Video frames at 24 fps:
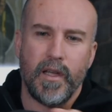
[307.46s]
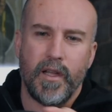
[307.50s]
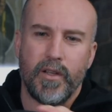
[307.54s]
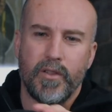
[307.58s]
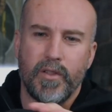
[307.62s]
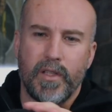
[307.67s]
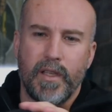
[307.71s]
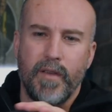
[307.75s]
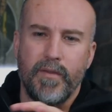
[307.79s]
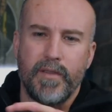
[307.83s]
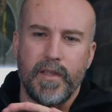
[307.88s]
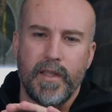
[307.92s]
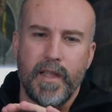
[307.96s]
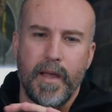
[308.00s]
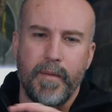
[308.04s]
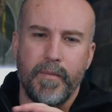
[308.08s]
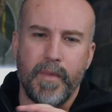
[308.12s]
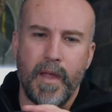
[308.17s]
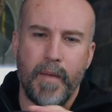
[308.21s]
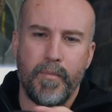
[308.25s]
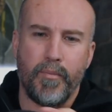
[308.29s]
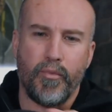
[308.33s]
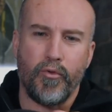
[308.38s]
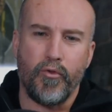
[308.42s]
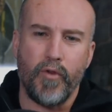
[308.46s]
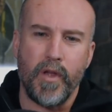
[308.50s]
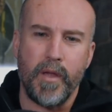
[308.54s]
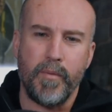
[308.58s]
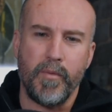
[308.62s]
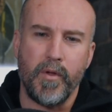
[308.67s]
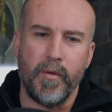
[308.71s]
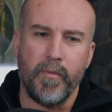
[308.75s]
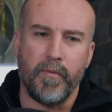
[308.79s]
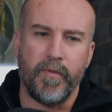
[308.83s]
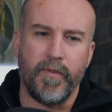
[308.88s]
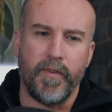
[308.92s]
Just gives it that
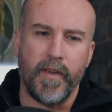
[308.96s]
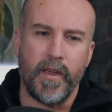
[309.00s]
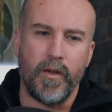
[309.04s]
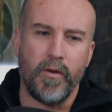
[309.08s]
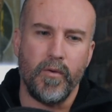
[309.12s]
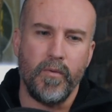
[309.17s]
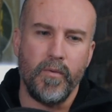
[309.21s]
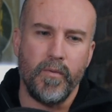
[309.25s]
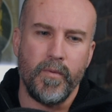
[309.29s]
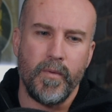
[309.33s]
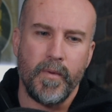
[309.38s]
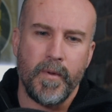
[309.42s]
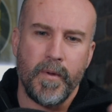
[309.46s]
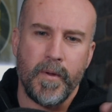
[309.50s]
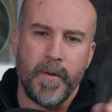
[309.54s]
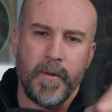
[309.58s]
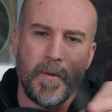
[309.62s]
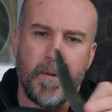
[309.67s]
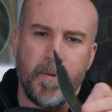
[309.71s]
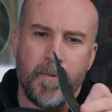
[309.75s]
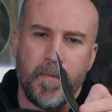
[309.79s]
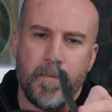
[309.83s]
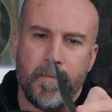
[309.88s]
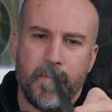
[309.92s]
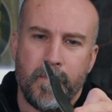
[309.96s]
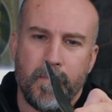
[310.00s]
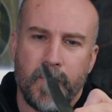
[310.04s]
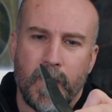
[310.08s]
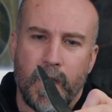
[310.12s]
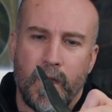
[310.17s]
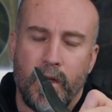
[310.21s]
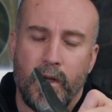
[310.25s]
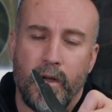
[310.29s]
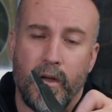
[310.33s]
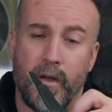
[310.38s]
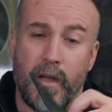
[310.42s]
premium feel.
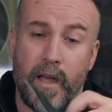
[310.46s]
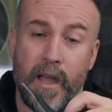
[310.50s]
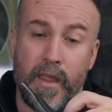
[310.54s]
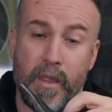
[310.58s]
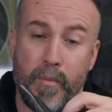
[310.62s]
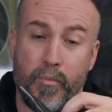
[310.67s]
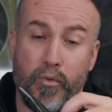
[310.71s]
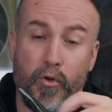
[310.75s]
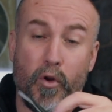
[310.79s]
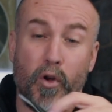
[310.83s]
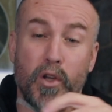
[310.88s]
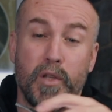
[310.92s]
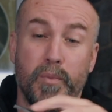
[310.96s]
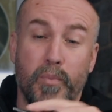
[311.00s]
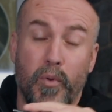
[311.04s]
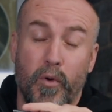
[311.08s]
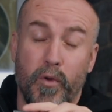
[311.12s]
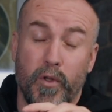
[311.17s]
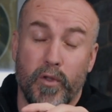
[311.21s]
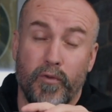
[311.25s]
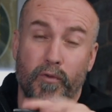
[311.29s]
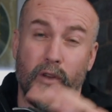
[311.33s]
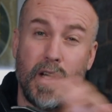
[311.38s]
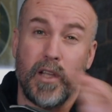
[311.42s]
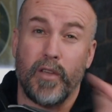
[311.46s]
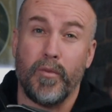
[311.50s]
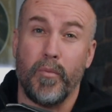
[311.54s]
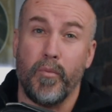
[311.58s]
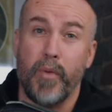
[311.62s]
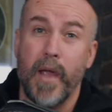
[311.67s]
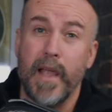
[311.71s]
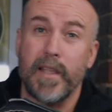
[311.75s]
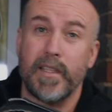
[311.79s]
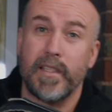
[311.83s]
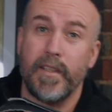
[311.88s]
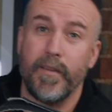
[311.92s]
And the price point's really
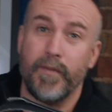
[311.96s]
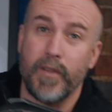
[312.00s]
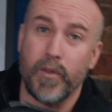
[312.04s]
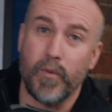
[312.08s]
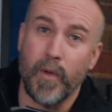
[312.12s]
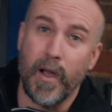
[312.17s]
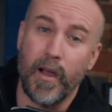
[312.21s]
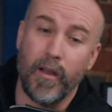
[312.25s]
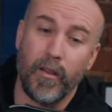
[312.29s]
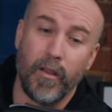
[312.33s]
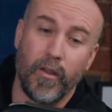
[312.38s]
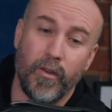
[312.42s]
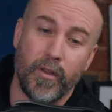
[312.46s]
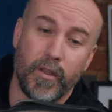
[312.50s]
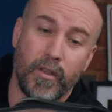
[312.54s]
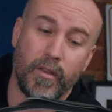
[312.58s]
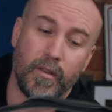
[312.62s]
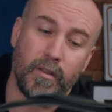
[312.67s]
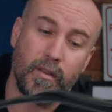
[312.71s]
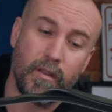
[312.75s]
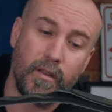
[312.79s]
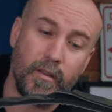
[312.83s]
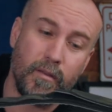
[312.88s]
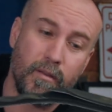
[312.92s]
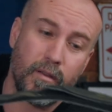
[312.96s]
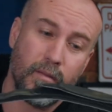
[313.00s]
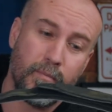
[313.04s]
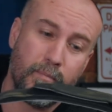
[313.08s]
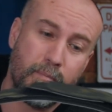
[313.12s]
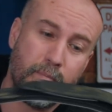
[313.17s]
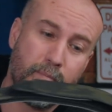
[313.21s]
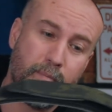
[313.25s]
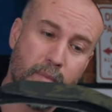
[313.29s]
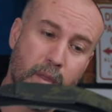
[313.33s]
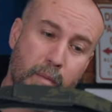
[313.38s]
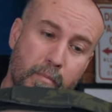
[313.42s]
competitive as well. Like
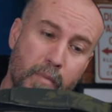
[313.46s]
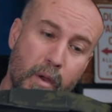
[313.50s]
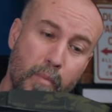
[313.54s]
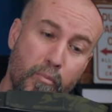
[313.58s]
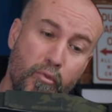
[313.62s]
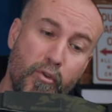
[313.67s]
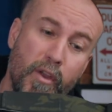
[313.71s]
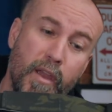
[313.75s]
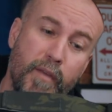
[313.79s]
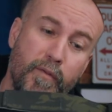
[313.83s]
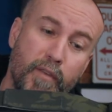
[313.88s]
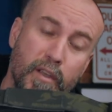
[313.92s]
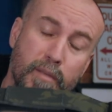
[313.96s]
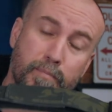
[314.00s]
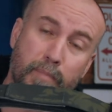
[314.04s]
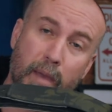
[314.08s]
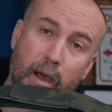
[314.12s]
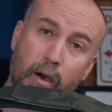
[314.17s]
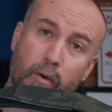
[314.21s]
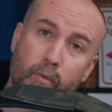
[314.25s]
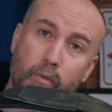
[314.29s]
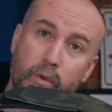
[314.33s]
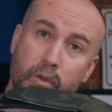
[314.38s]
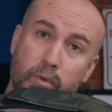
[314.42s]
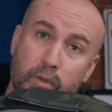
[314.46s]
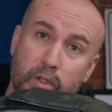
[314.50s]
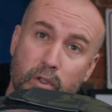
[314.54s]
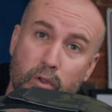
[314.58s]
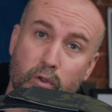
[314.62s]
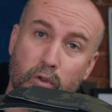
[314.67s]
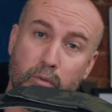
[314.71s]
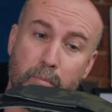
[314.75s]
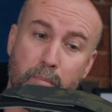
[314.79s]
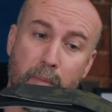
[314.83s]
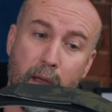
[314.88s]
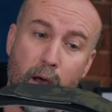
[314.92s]
my previous belt, which was
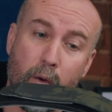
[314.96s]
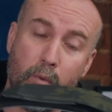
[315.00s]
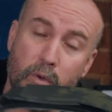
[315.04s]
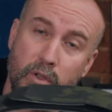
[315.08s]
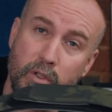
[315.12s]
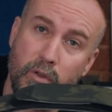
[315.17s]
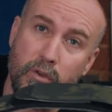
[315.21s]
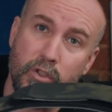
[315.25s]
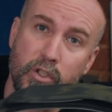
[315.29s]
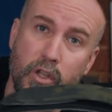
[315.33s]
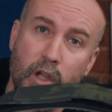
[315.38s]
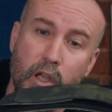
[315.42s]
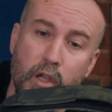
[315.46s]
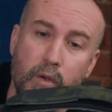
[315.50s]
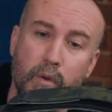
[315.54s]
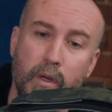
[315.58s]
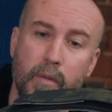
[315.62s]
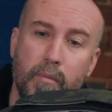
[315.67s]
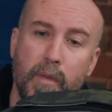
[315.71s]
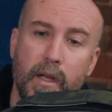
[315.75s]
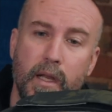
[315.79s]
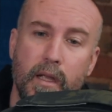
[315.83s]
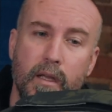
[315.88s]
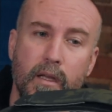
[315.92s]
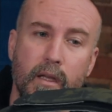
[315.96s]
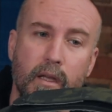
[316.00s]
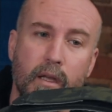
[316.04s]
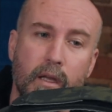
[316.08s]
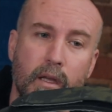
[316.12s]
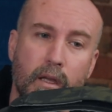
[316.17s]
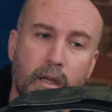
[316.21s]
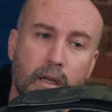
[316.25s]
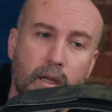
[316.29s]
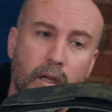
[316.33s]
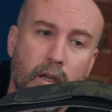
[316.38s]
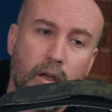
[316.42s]
a good belt, which I'll show you in a minute.
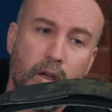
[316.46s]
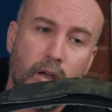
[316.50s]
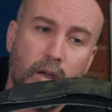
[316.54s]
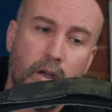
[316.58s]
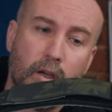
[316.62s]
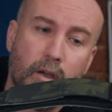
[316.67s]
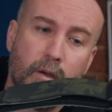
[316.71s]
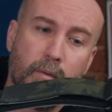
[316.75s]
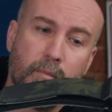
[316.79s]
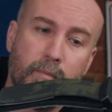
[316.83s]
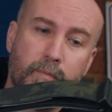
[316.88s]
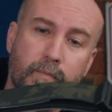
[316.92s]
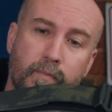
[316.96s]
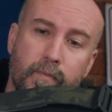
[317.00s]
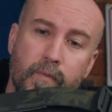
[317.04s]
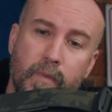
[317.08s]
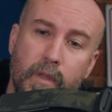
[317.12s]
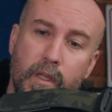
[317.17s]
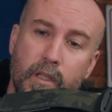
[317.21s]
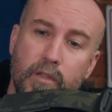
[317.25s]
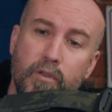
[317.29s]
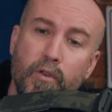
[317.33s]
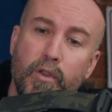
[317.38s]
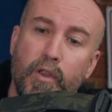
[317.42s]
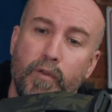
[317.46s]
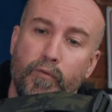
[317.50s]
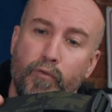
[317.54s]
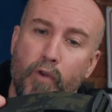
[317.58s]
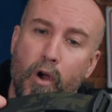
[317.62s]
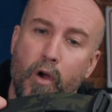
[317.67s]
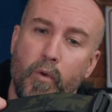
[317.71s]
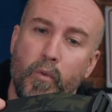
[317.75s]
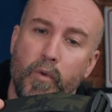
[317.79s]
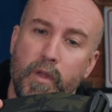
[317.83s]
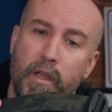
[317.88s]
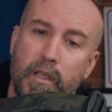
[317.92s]
There's nothing
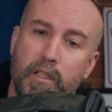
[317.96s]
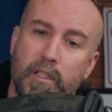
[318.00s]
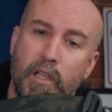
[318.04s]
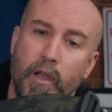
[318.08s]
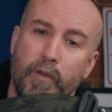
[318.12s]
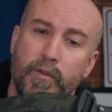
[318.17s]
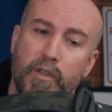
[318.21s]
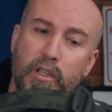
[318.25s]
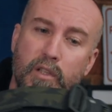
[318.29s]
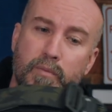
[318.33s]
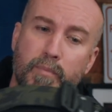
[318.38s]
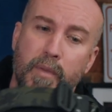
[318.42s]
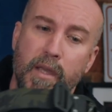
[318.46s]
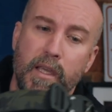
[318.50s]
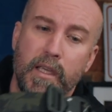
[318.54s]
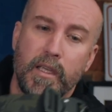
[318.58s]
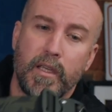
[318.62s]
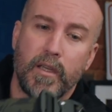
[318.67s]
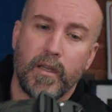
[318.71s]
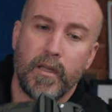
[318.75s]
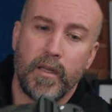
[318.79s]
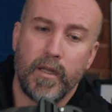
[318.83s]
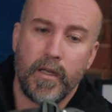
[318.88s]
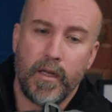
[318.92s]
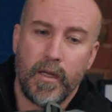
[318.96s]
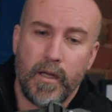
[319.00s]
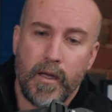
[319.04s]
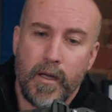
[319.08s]
wrong with it, so to speak.